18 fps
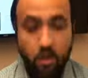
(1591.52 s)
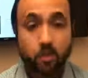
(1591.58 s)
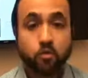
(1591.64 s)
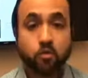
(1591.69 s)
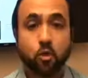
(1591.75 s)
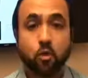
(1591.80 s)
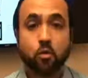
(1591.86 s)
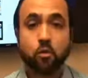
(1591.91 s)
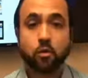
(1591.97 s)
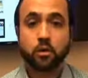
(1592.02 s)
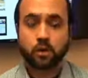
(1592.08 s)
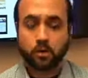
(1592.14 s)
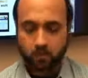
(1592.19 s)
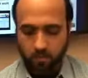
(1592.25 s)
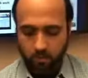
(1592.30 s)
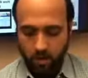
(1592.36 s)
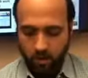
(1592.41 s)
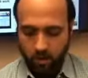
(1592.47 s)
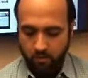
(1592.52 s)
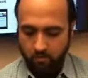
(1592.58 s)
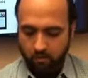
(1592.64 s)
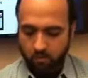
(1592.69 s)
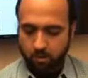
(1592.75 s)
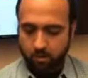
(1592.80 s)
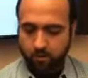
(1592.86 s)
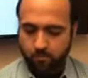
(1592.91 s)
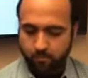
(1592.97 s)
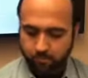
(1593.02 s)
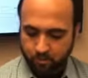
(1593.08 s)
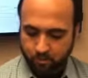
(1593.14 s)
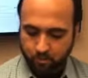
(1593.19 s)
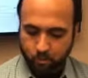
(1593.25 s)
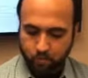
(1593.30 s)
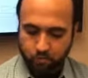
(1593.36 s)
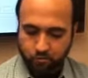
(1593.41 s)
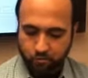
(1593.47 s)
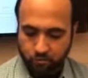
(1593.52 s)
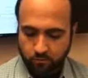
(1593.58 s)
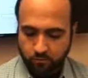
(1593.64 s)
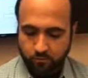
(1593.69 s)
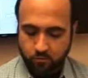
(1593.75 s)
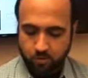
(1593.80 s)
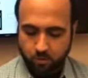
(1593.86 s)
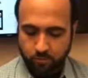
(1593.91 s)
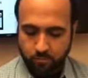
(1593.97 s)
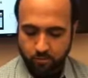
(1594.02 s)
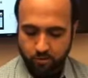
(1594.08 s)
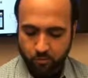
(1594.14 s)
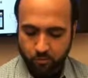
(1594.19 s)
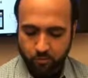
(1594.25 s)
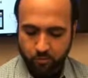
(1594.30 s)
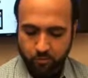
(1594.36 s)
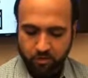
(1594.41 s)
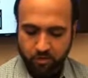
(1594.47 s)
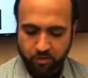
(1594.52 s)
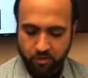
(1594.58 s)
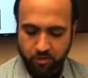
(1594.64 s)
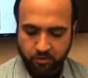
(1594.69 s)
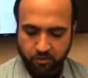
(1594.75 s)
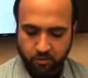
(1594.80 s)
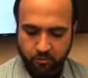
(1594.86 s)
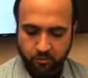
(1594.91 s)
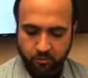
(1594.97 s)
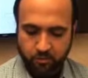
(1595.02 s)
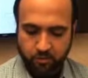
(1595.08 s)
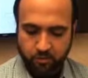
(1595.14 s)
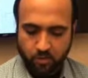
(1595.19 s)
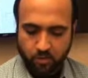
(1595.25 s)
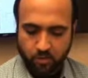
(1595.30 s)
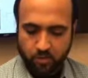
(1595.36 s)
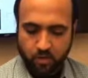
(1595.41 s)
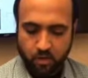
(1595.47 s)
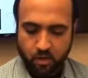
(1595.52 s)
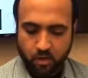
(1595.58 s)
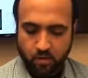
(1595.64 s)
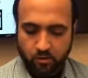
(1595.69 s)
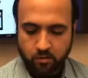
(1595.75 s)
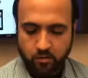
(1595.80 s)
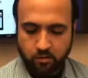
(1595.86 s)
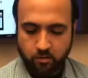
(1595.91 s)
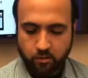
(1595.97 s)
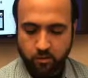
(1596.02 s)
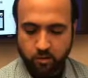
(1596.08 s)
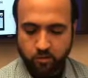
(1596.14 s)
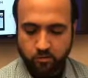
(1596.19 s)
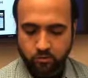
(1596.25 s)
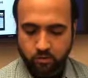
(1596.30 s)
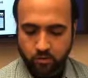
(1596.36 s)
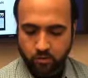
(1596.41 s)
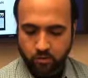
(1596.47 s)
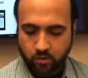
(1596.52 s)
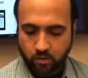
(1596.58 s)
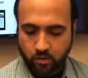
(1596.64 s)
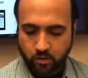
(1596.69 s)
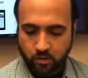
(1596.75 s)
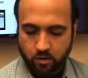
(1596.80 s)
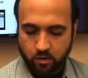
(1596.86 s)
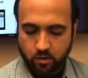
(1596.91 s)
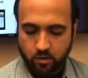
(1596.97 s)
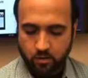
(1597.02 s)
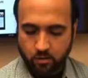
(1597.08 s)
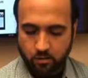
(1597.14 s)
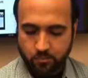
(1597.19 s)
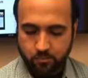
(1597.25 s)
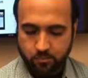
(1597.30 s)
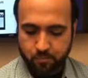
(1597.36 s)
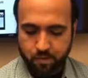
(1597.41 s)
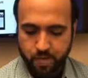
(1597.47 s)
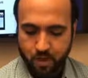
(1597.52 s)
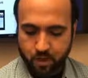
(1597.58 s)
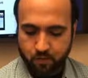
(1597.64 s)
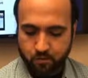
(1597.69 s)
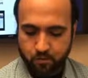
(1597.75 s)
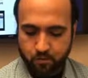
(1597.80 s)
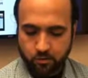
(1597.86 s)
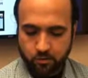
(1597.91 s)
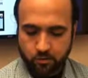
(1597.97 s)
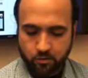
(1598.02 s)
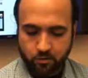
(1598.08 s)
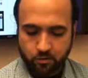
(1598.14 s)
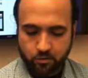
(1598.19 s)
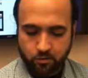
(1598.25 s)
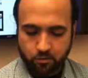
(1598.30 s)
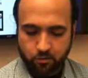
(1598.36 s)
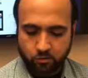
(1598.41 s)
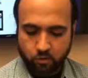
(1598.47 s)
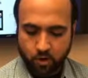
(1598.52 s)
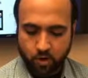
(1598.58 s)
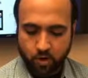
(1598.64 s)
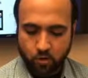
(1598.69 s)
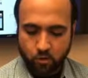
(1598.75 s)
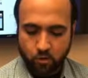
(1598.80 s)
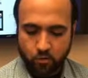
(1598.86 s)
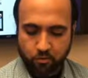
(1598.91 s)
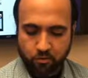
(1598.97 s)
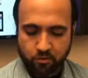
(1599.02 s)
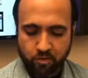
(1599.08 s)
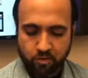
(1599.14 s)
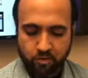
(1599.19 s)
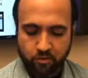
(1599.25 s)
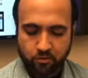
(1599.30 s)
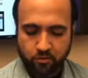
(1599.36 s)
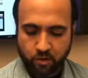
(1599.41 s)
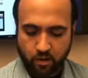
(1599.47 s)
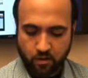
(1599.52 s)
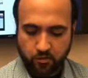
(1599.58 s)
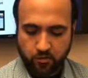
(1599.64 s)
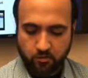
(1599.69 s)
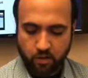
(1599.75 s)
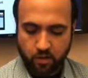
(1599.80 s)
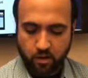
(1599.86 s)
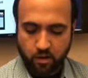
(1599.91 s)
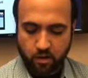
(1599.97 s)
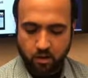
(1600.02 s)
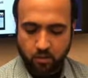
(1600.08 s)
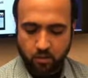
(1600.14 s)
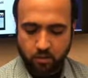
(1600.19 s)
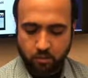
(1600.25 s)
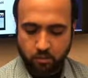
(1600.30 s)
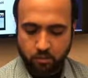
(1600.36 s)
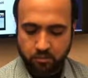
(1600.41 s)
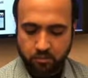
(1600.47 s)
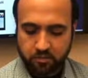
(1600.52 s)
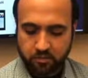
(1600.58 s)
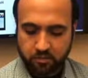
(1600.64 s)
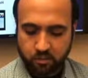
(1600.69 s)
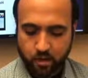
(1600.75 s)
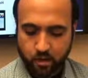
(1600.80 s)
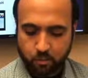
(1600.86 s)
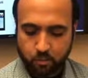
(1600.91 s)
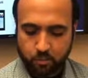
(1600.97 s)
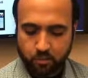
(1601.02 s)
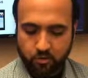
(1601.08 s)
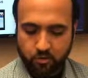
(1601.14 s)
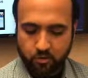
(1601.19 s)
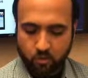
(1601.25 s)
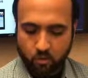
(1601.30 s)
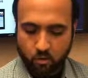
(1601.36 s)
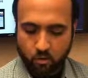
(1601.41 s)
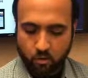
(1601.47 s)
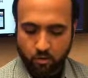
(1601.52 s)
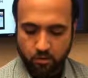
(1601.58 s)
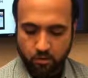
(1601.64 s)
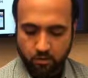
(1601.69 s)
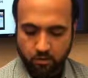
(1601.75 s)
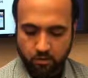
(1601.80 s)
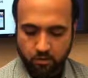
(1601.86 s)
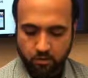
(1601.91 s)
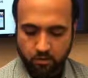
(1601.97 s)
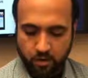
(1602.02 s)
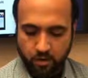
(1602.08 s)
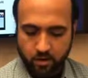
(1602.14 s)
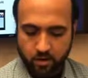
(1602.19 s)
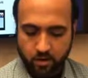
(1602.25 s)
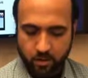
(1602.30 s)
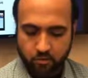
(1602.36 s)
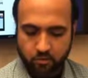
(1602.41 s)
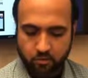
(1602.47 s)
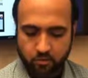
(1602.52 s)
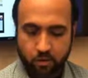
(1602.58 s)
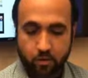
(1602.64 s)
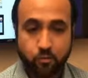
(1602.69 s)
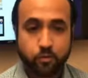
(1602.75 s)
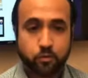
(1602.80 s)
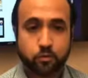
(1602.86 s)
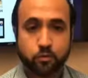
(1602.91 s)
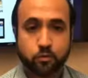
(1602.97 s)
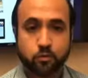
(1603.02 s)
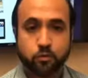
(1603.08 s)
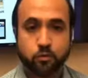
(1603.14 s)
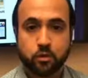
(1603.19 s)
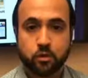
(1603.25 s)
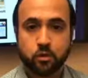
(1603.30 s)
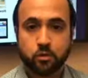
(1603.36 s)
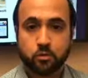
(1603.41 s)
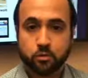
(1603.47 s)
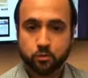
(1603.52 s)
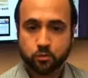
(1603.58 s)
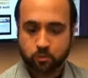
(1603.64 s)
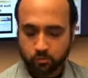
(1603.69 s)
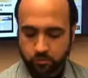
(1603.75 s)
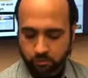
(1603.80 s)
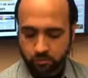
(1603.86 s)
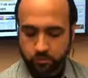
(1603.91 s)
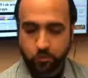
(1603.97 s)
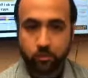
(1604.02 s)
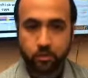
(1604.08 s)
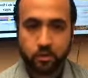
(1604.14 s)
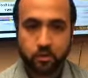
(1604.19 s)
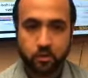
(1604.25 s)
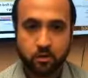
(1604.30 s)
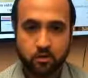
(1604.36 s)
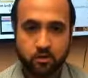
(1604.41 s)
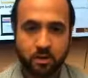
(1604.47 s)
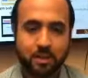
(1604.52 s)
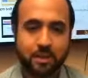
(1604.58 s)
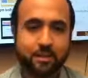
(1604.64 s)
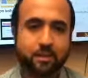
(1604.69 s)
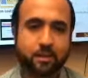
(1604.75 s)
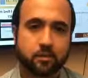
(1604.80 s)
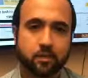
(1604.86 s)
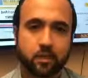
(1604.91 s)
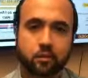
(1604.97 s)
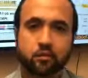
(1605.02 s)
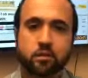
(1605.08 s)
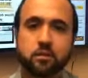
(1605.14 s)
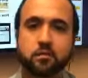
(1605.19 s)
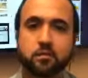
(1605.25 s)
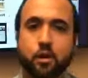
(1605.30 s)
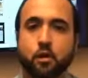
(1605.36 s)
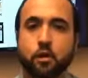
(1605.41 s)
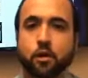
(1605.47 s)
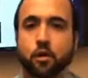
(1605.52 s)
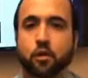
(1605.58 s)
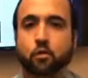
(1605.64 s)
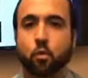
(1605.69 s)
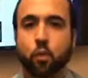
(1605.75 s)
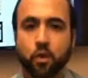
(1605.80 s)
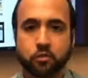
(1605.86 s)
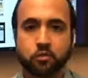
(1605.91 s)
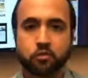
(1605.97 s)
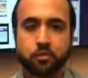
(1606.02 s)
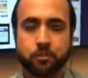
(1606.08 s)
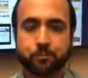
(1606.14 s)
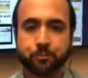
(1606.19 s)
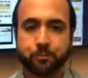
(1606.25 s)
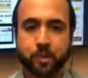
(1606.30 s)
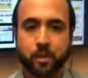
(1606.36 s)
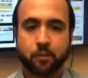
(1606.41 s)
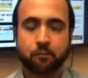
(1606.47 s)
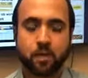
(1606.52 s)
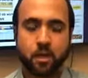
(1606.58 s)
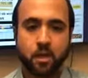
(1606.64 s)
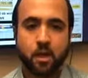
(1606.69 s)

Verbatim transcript: So I have um, a question from someone who didn't identify themselves. Says, you mentioned uh, that this year Chicago owners can contest. Can you please elaborate some more? Is that option every two to, two, two to three years? That's actually a very good question. Okay?